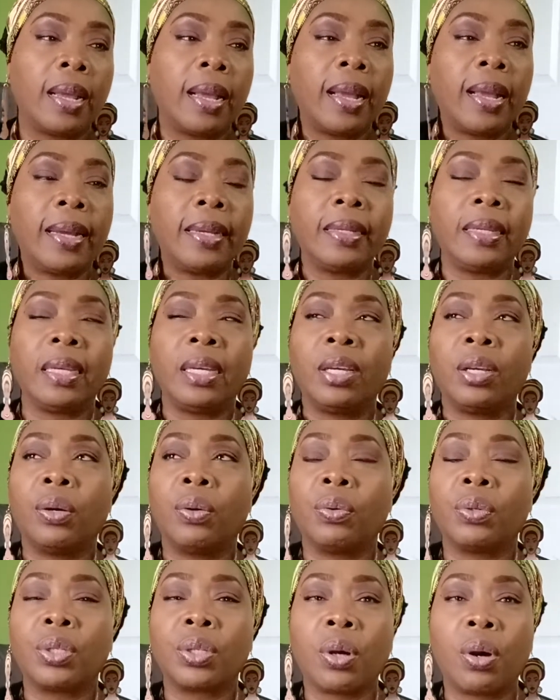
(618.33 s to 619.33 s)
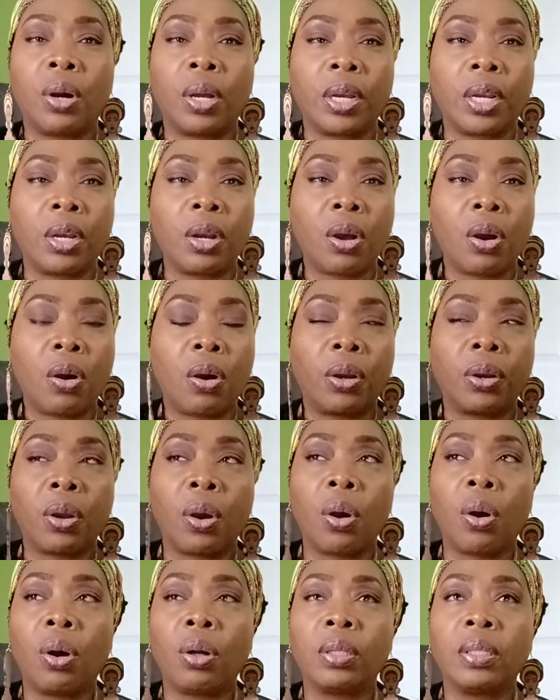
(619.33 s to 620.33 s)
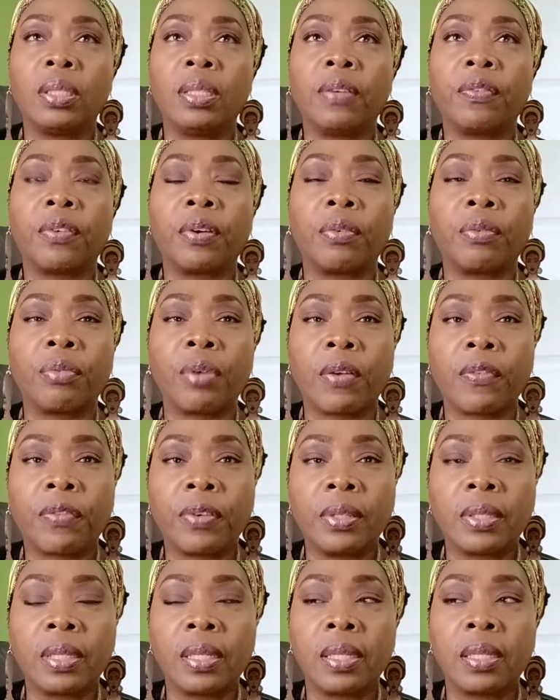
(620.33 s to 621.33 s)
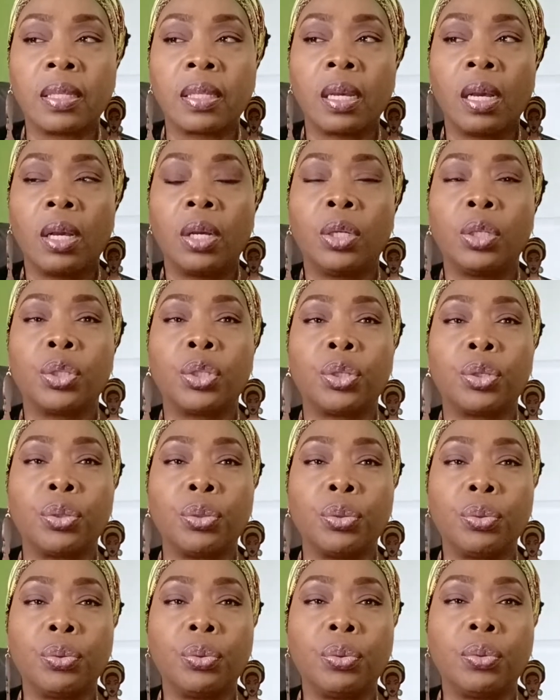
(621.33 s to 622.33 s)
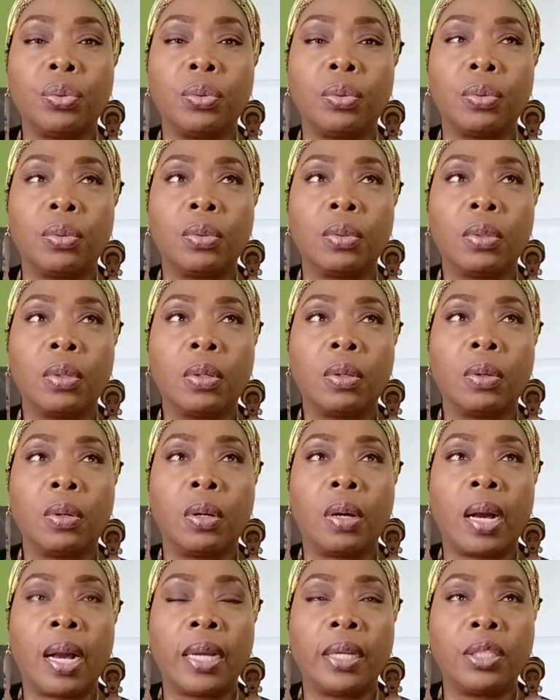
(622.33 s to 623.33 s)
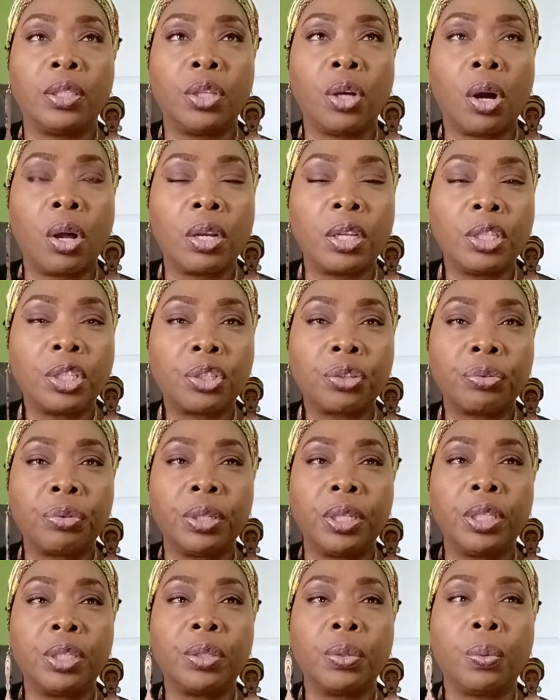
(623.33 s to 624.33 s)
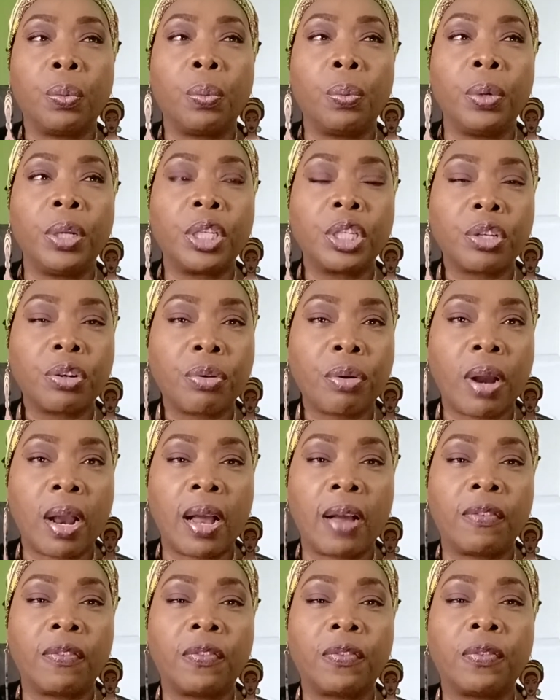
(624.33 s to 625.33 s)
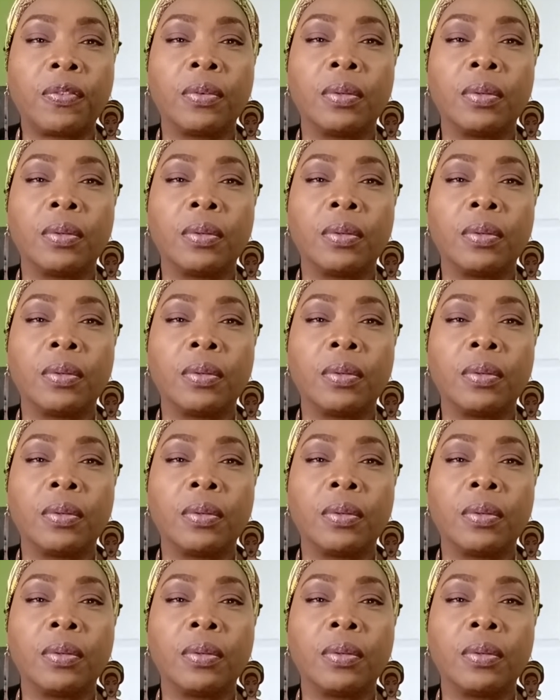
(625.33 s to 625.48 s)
And it goes on and on. All the different references to idolatry, to witchcraft,